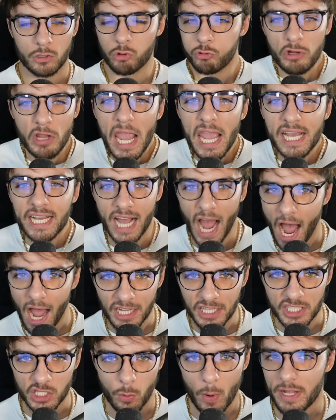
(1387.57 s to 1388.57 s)
create
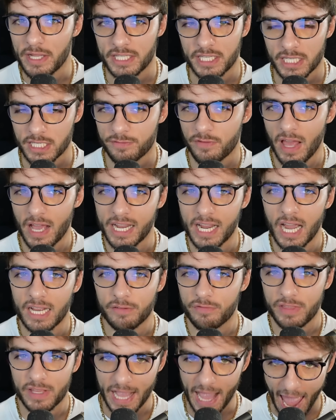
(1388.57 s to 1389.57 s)
consequences for that kind
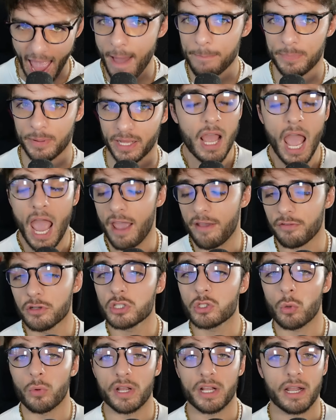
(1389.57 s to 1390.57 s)
of thing happening. If your
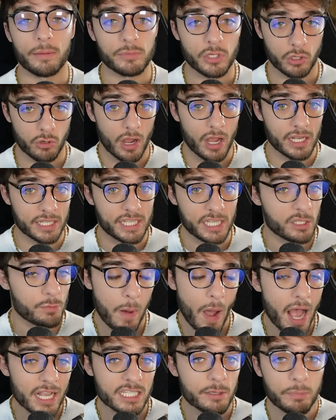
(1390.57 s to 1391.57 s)
story comes across as
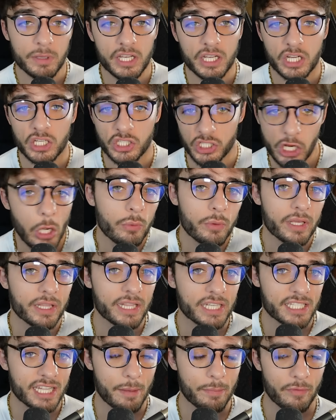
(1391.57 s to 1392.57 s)
possibly condoning
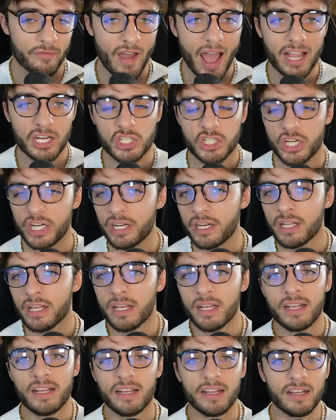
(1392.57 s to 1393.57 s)
this type of action,
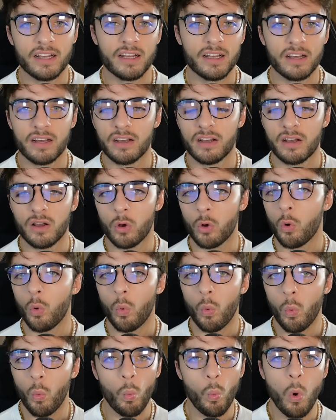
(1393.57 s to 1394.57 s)

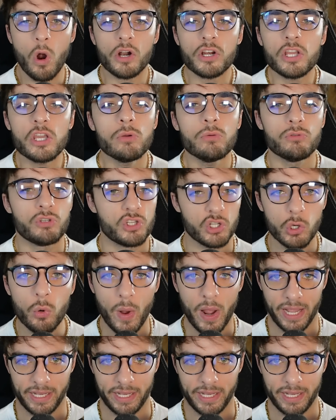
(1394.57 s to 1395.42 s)
what are you doing?